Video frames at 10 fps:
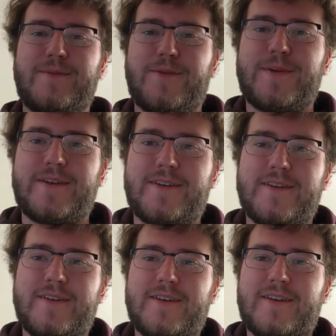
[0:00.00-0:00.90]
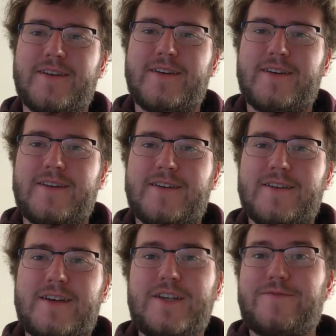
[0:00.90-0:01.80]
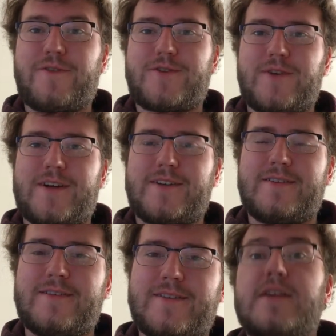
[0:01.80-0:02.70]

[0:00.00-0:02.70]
moment, he's frustrated.